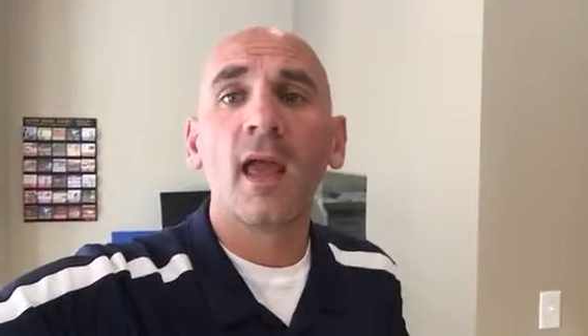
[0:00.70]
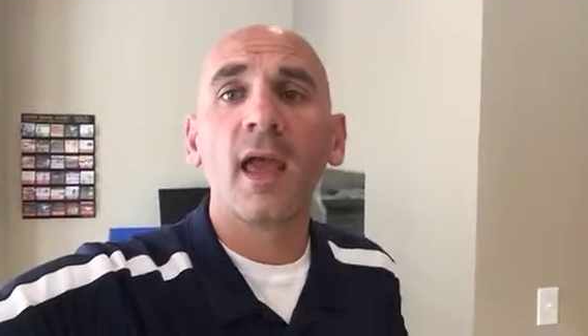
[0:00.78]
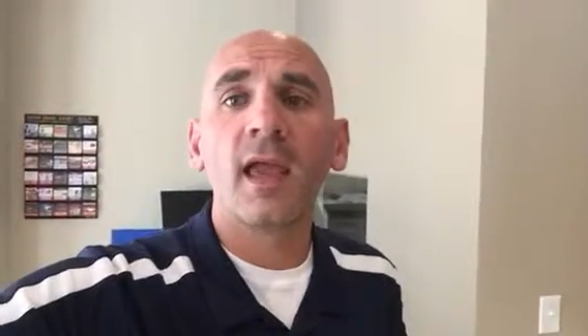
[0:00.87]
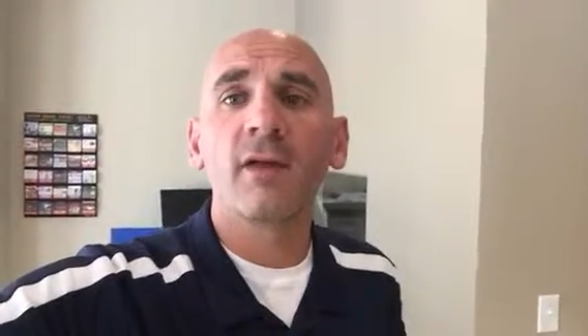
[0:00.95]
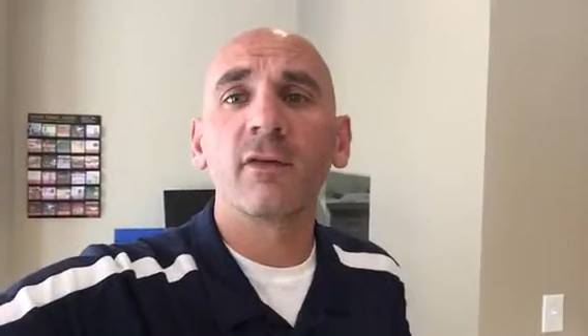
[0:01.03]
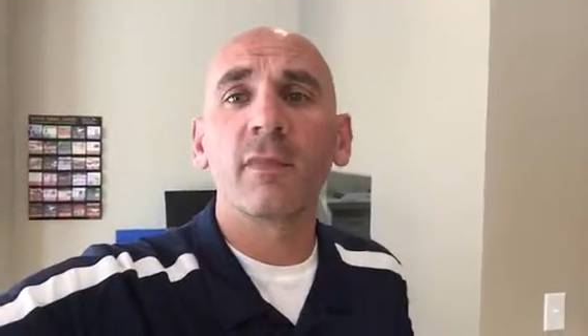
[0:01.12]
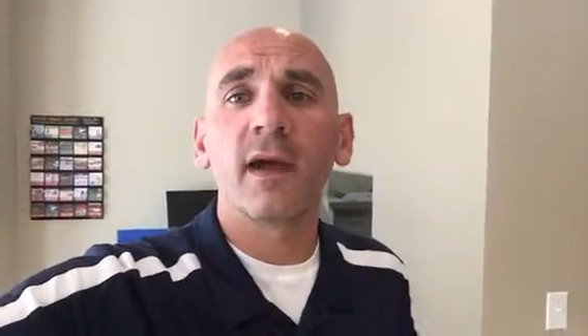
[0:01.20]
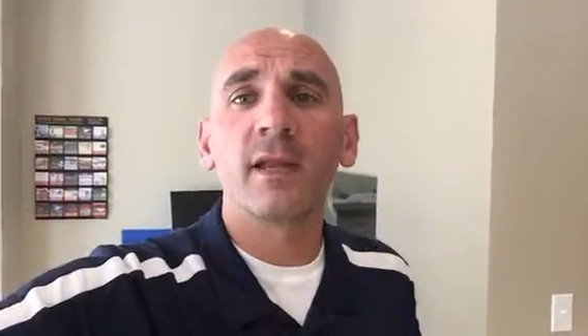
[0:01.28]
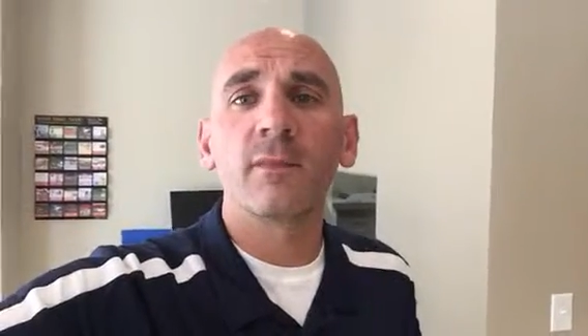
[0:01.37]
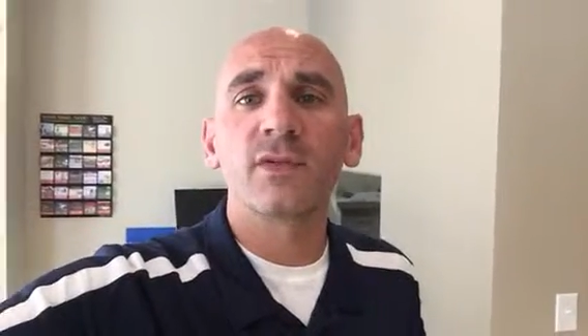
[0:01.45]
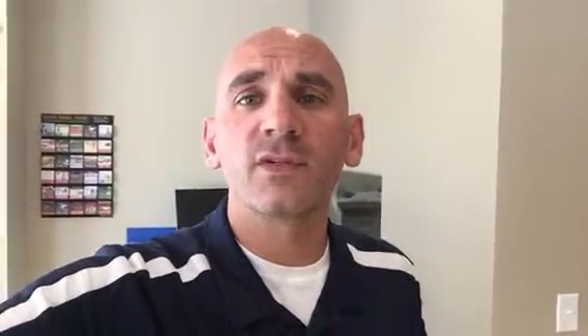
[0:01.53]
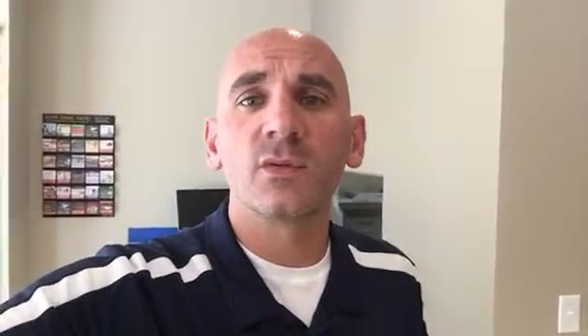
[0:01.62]
Hey
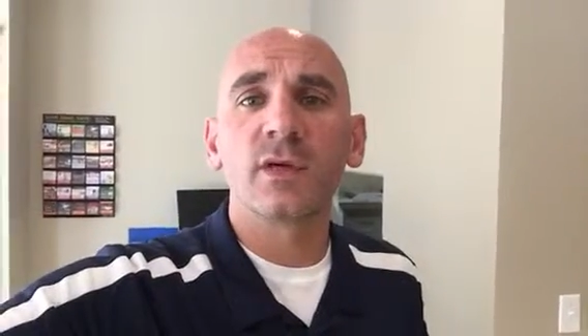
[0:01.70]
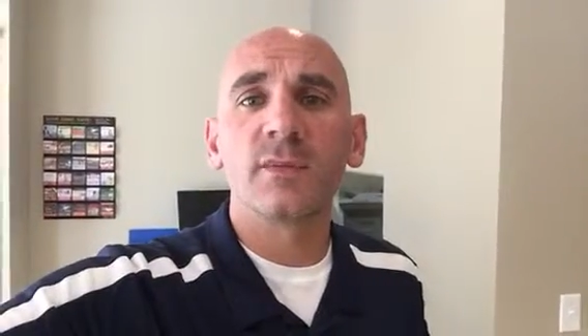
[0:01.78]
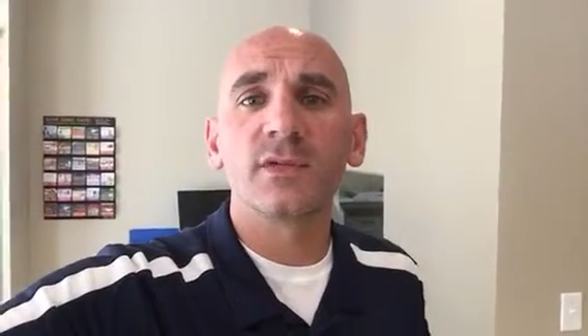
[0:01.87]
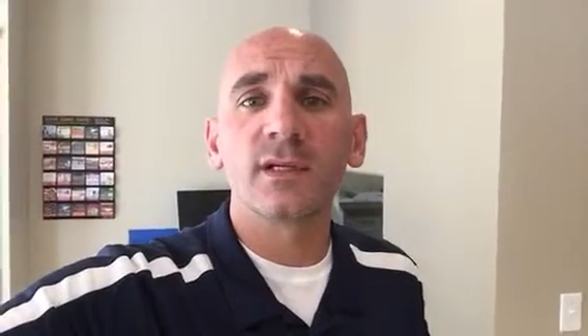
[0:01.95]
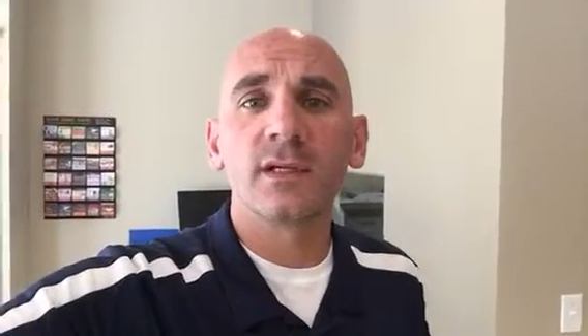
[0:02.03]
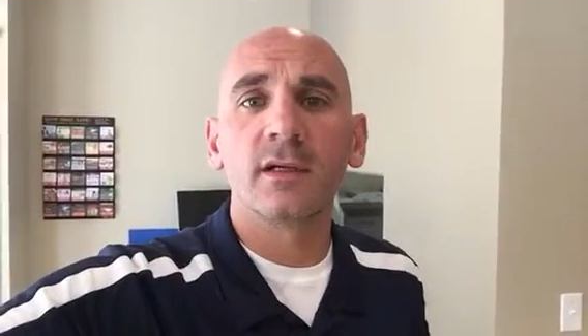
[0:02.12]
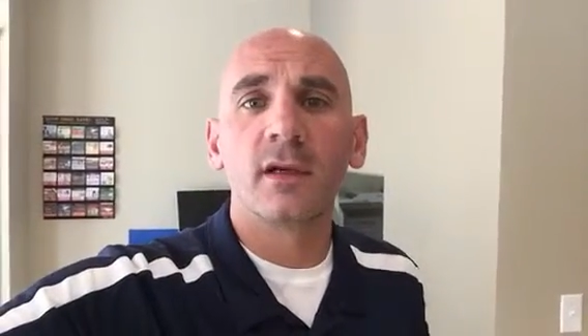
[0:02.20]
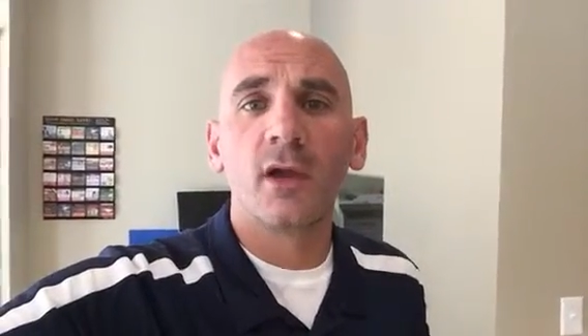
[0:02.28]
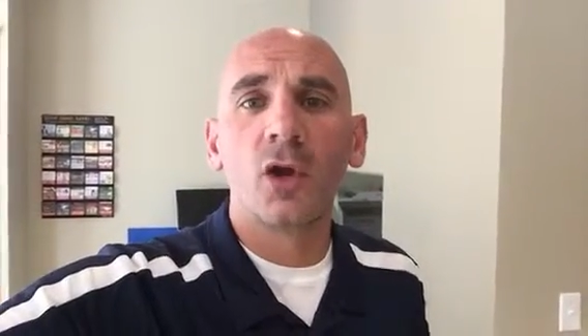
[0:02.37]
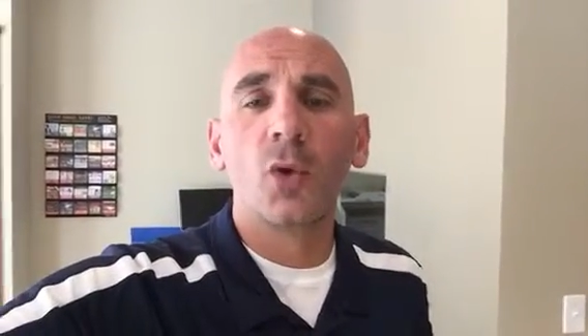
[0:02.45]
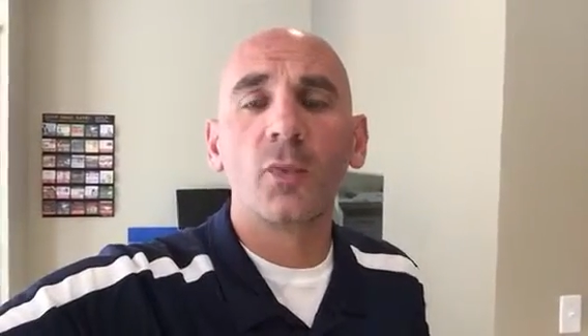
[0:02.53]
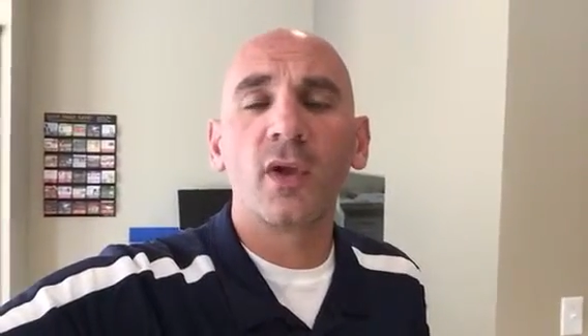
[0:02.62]
everybody, Mr. Williams here.
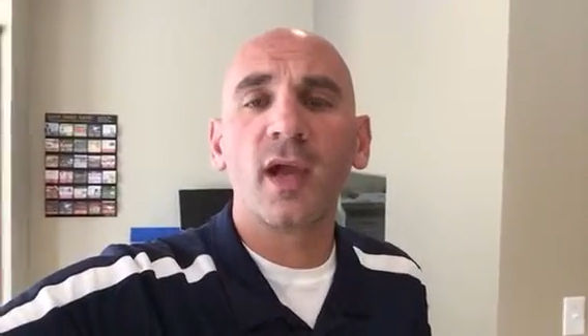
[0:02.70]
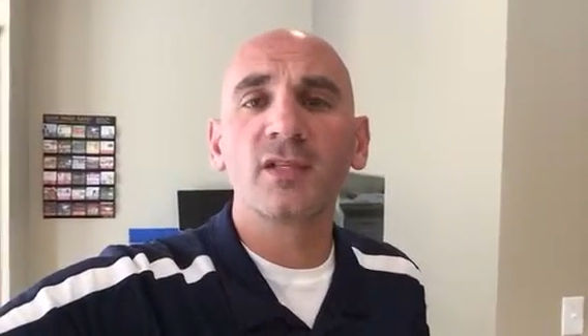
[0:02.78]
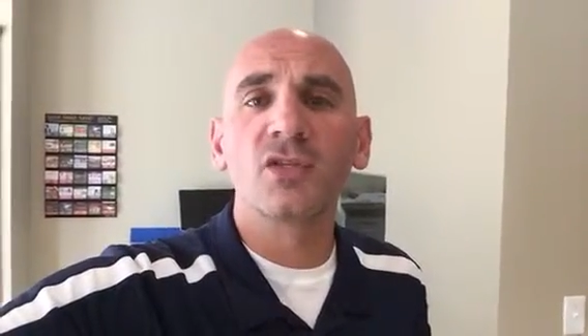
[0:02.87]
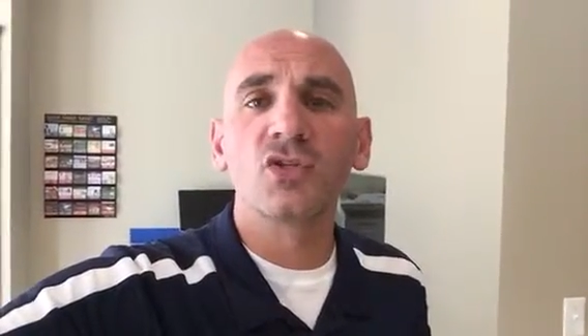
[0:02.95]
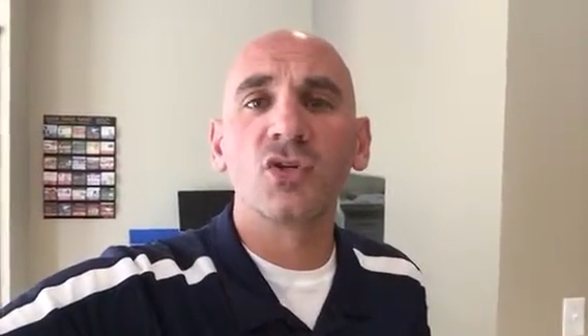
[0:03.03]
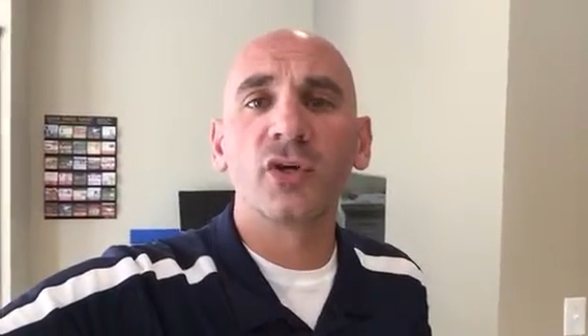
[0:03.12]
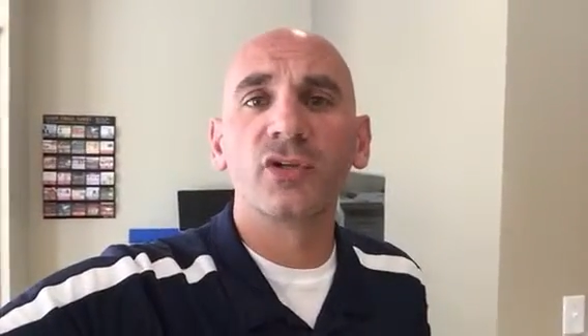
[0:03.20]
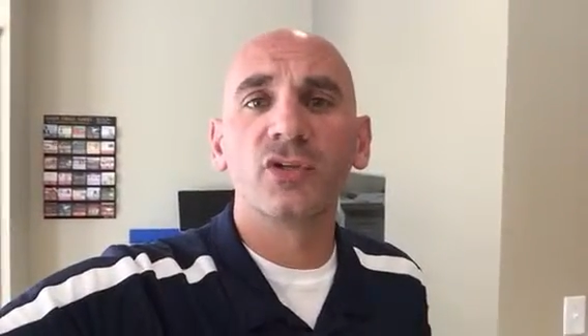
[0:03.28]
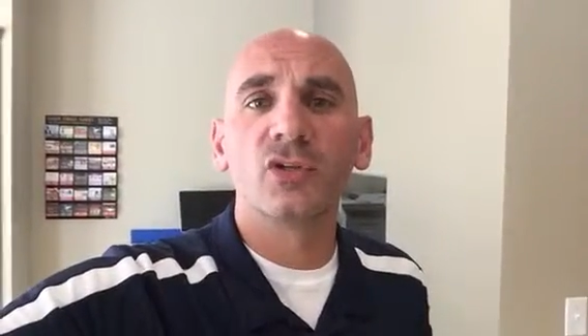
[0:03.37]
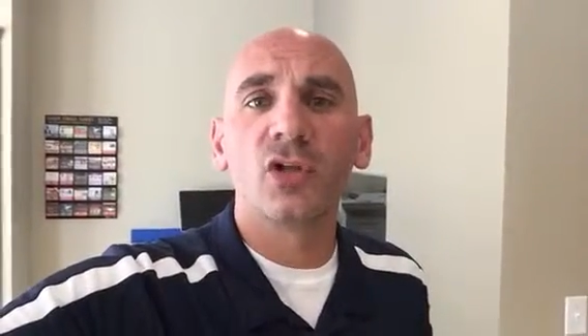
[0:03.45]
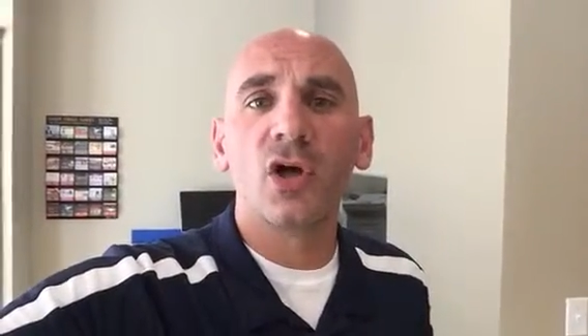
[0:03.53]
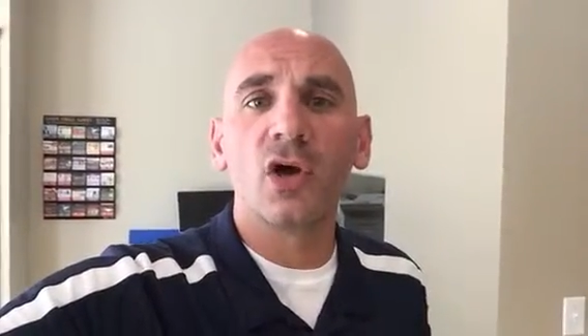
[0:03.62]
Hope you guys enjoyed
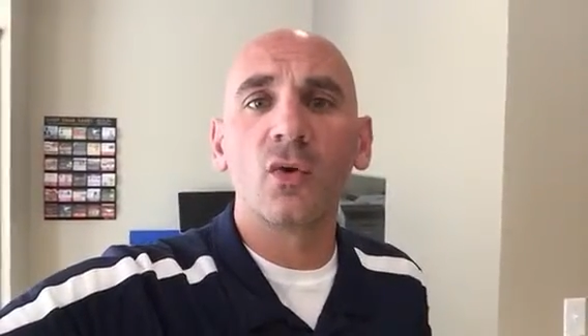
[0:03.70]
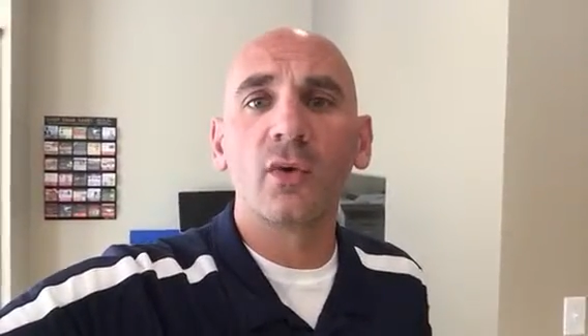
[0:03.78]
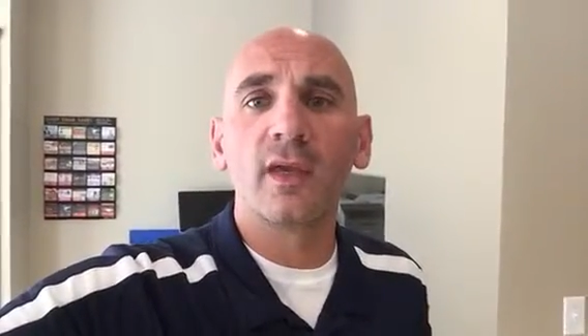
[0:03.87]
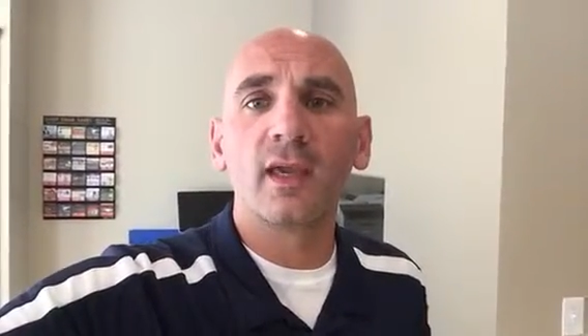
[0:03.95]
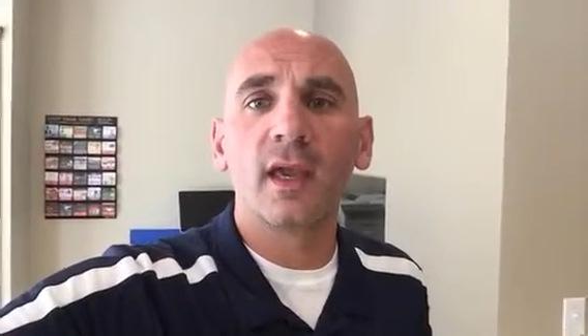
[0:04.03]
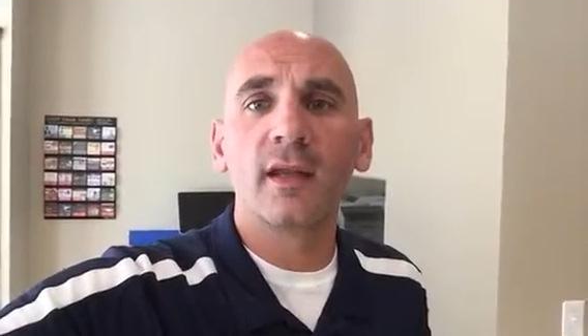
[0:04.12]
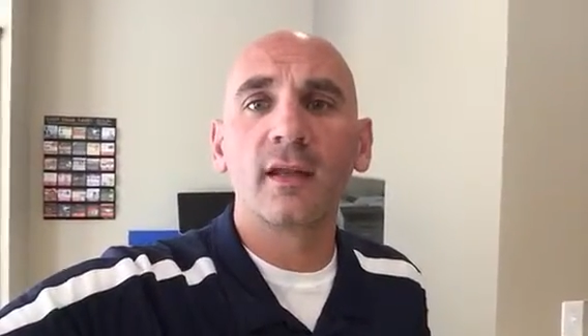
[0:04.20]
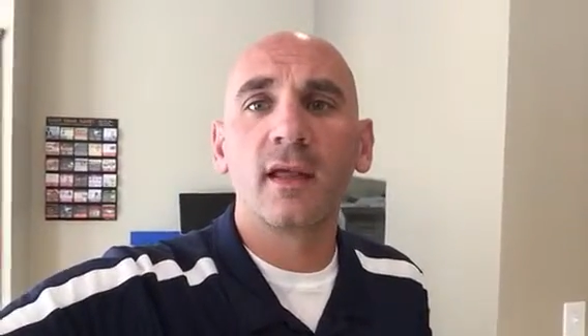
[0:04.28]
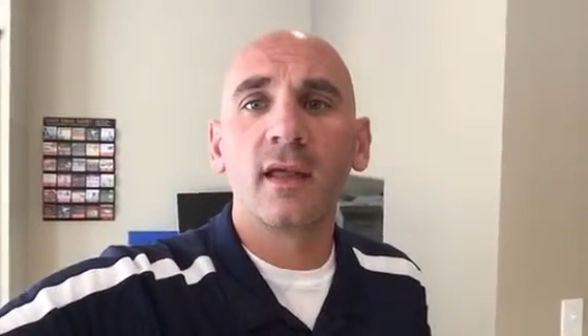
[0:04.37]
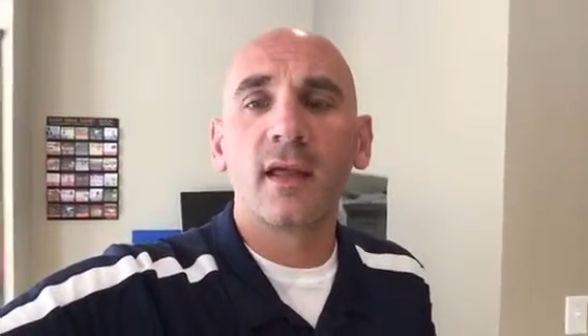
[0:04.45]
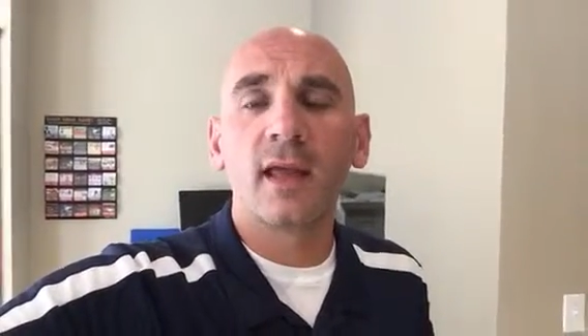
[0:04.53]
your long weekend,